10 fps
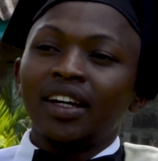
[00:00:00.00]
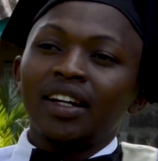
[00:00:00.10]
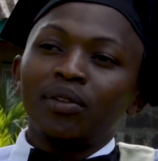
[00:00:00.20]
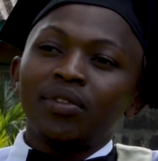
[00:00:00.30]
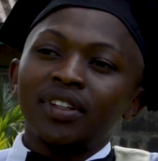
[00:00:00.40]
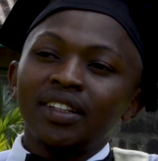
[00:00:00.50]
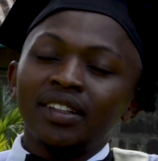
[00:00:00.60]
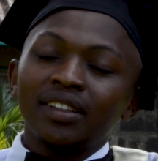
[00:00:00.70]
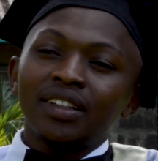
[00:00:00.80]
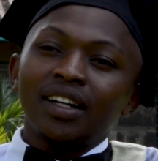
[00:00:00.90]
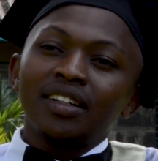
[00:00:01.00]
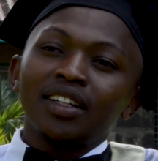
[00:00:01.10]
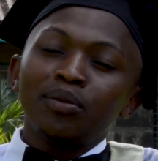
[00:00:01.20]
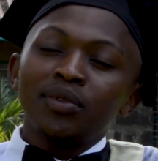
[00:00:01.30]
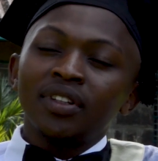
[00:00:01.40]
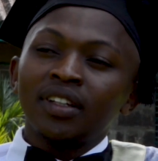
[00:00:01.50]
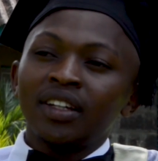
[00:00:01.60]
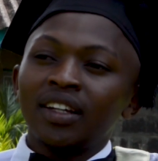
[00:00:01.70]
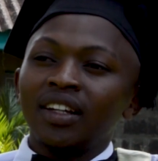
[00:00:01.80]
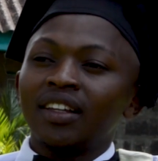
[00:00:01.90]
And I've seen at times
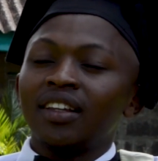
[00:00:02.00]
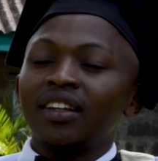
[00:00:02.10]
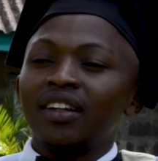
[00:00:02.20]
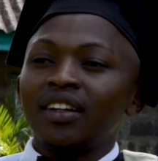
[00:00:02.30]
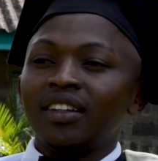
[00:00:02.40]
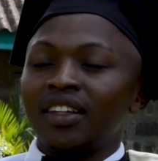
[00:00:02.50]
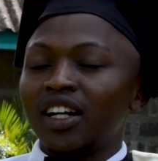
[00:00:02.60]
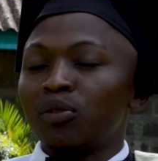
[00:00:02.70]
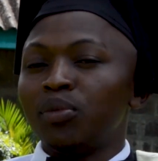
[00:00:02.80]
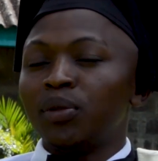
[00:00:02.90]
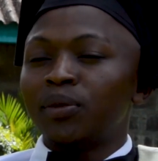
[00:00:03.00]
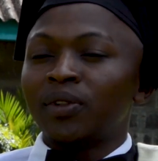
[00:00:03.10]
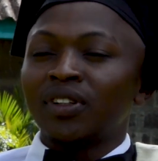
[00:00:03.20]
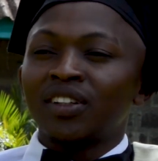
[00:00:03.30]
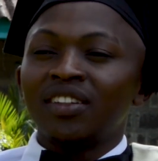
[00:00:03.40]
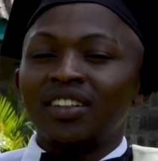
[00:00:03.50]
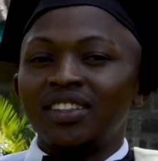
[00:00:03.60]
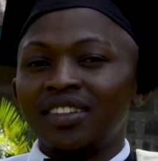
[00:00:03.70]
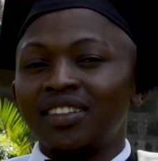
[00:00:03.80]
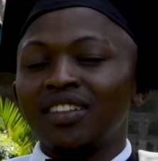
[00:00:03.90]
the young people, the
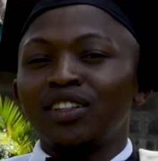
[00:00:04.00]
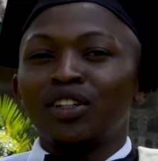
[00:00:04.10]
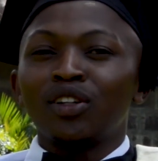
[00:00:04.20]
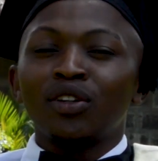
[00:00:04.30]
Gen Z,